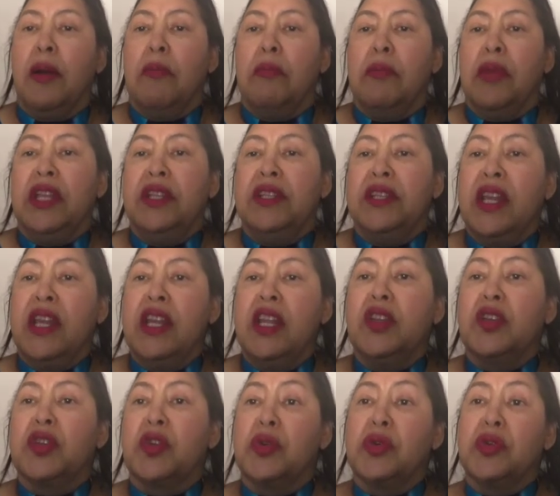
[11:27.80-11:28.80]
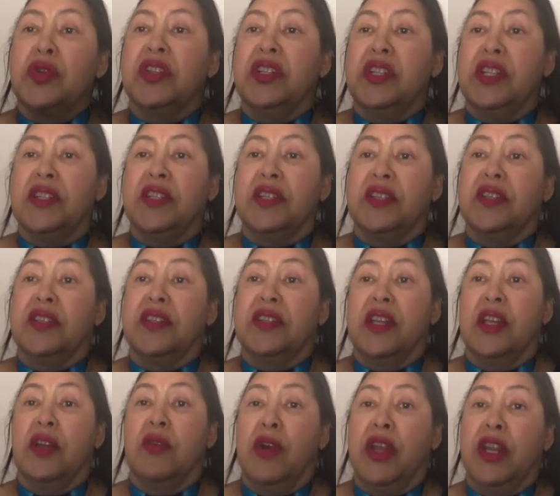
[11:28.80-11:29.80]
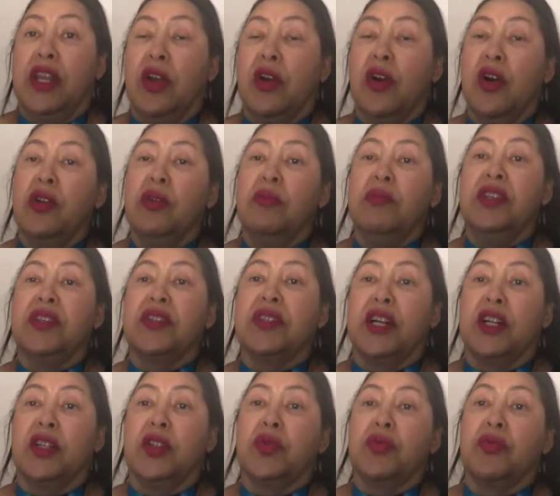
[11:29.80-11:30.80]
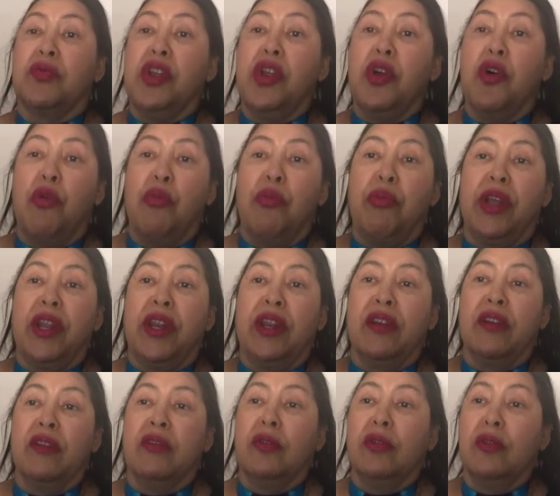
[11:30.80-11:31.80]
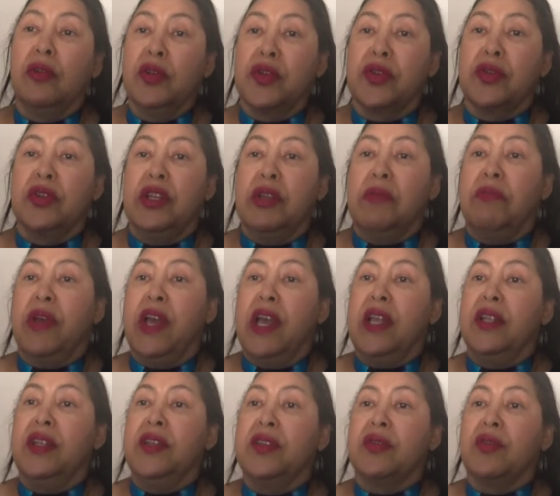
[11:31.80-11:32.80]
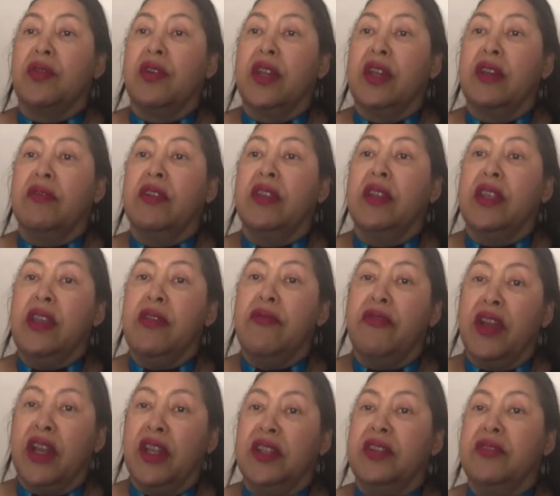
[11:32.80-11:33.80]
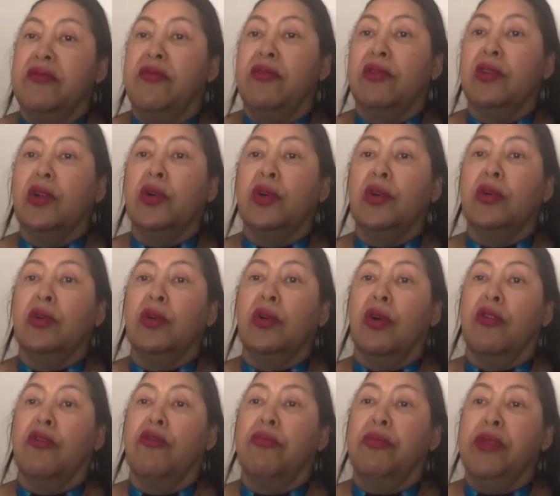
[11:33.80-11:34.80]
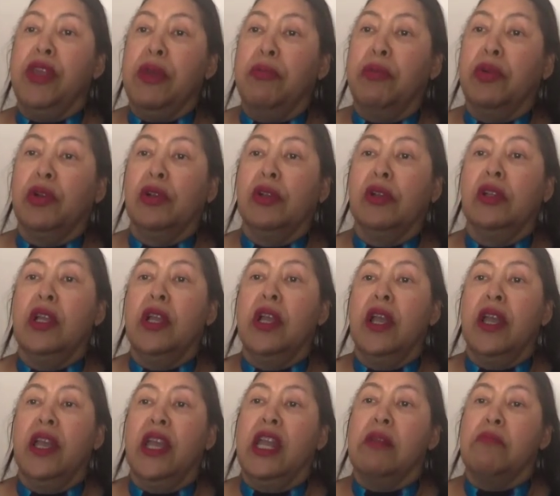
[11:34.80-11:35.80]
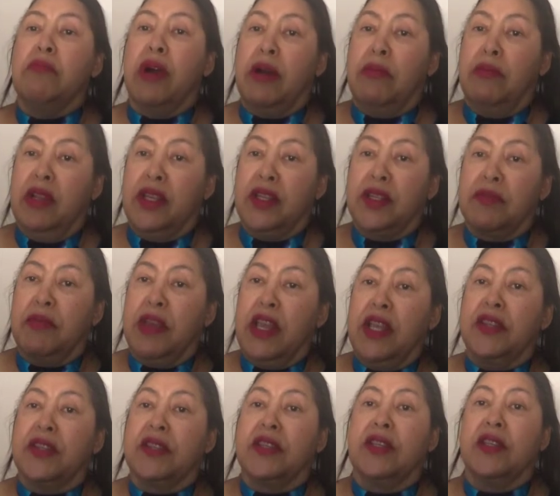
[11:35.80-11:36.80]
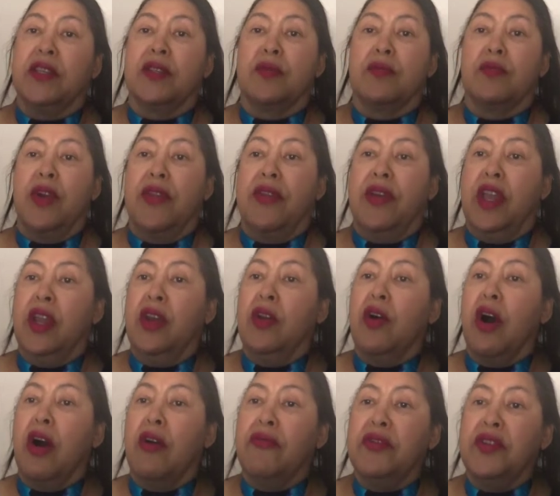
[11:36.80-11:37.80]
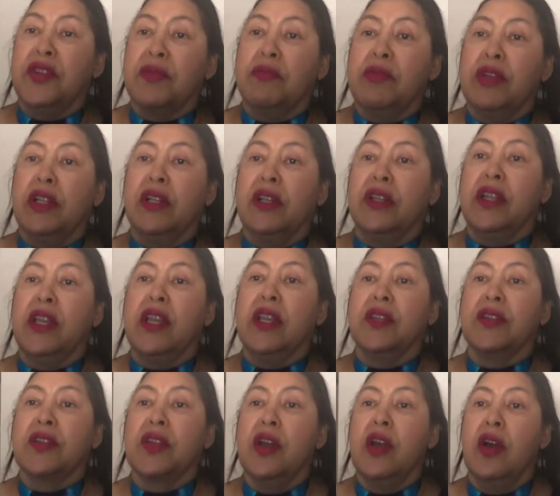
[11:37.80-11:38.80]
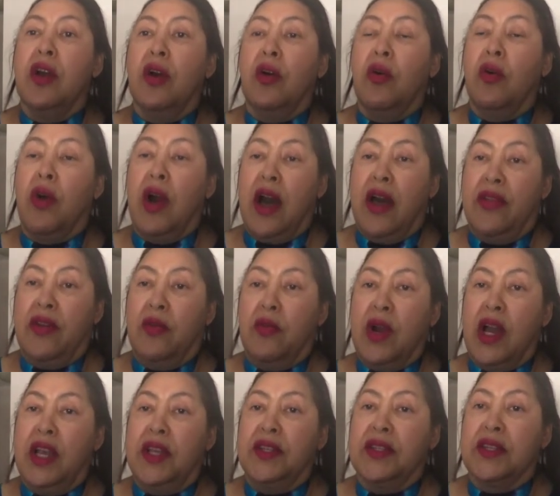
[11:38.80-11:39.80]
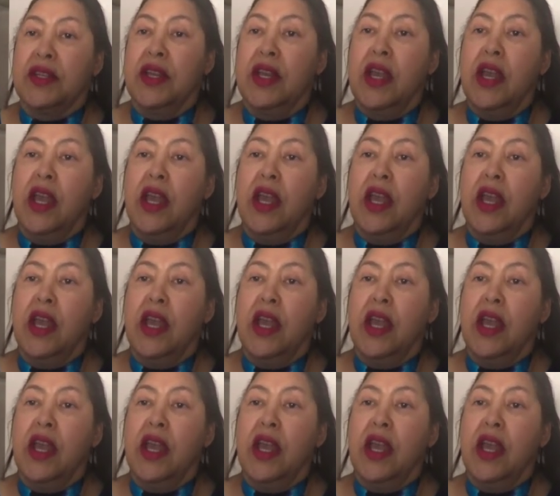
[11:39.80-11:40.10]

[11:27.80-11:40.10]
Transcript: Maintaining social distancing when economies start to reopen also depends on the effective flow of people in public spaces, whether in office buildings or otherwise.